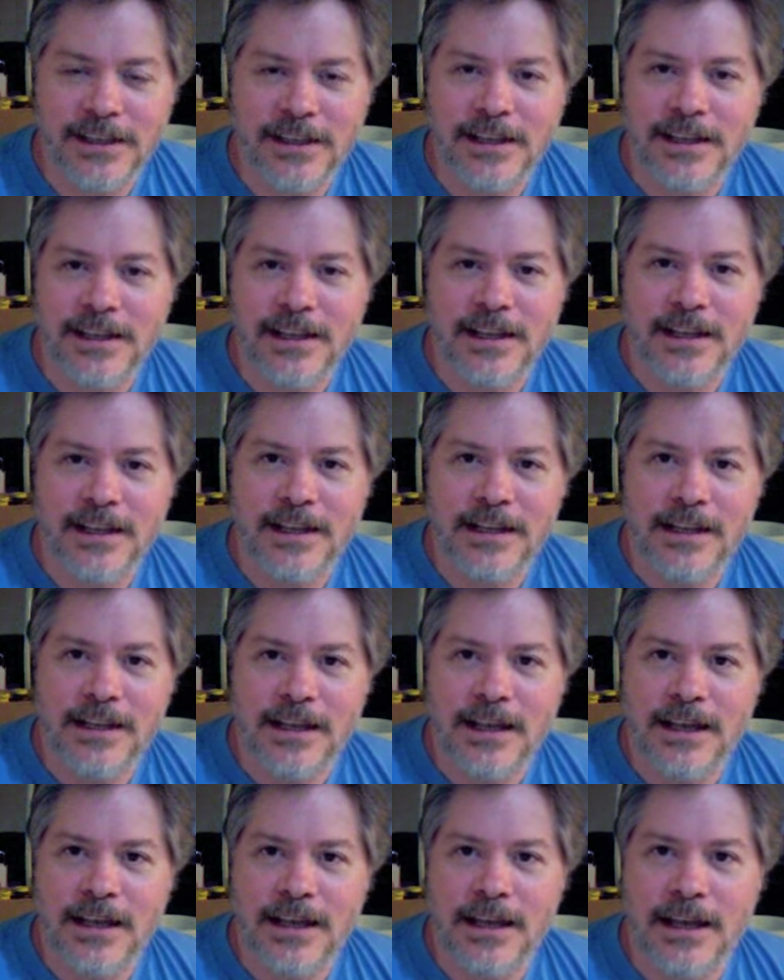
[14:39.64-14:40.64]

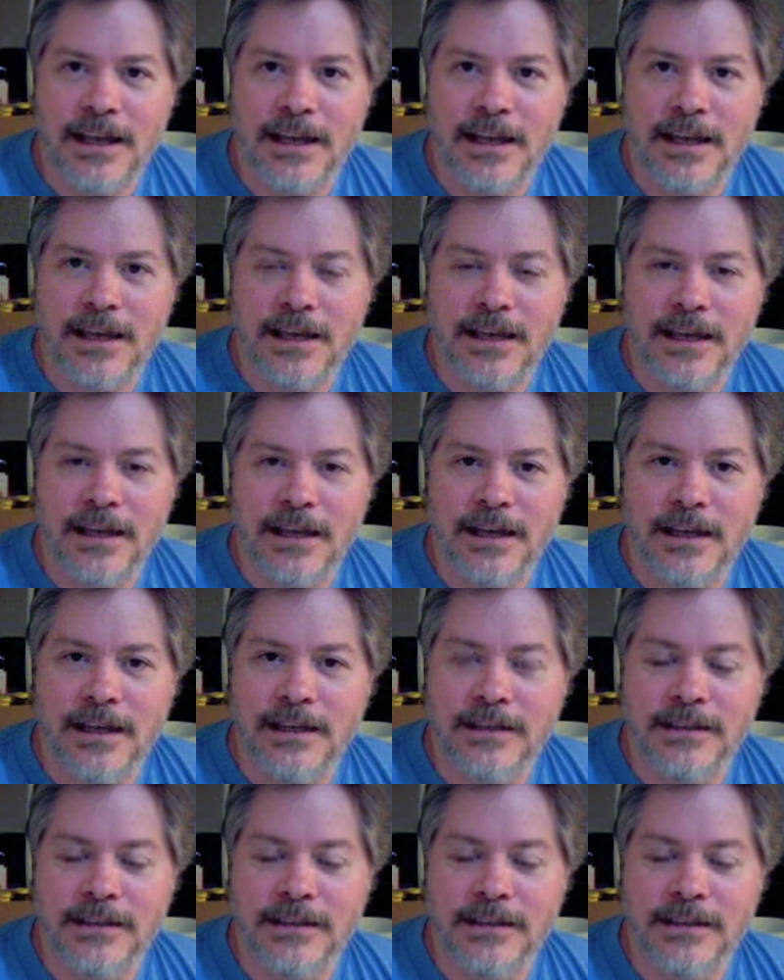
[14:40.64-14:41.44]
(silence)